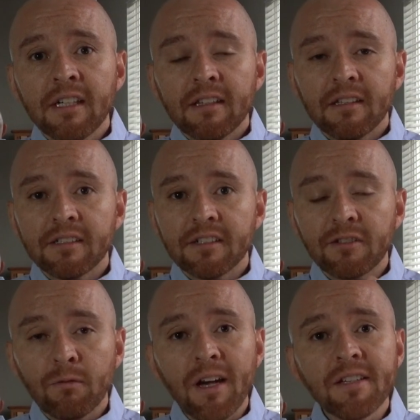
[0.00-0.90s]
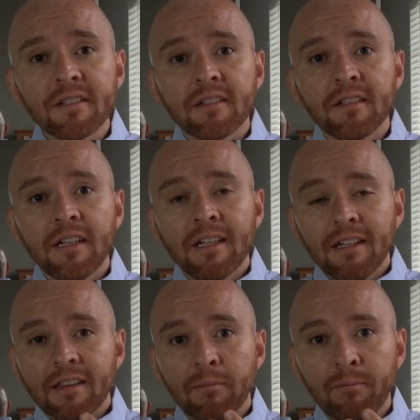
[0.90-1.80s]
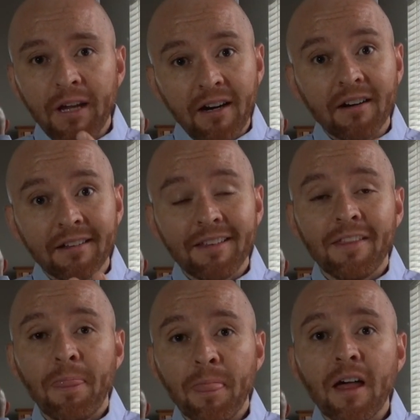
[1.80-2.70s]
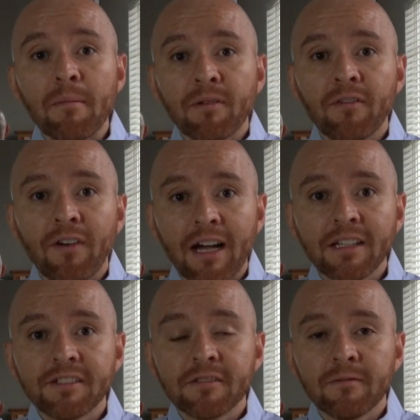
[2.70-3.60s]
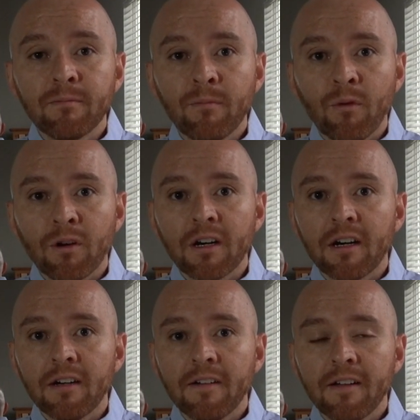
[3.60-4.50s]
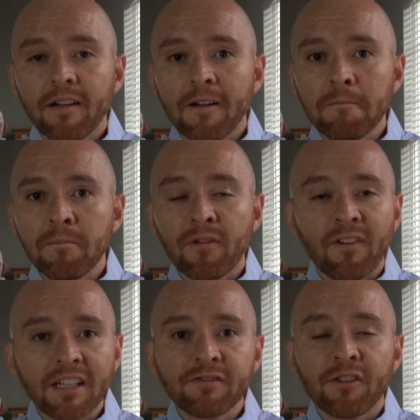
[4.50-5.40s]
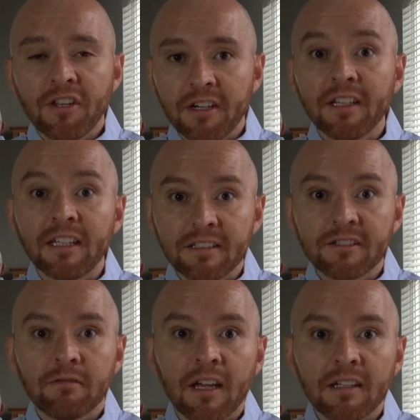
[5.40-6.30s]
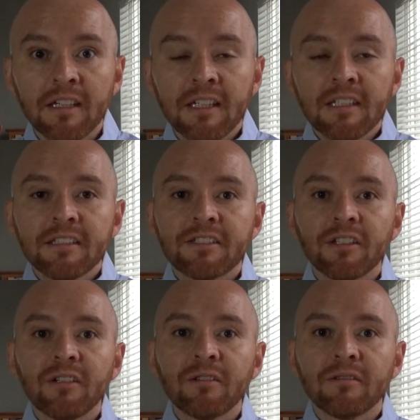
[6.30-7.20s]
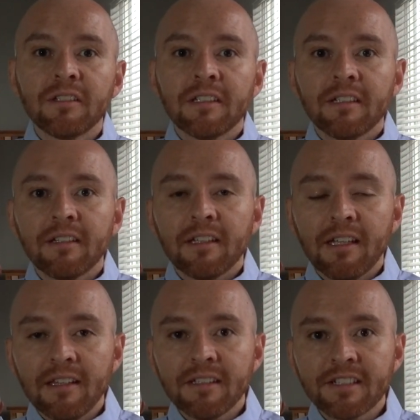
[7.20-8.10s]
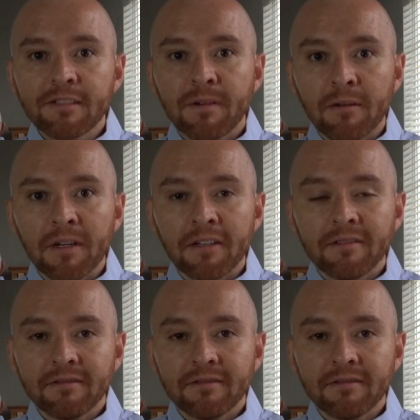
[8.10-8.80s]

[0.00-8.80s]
the situation, the parent that provides for their needs, right? So in this experiment,